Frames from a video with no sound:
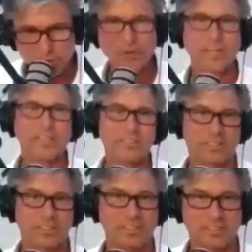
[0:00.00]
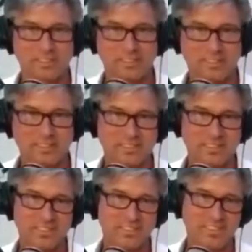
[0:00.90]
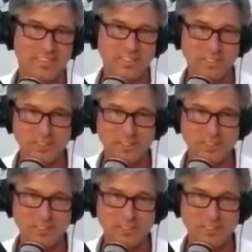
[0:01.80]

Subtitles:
your grandson? Is he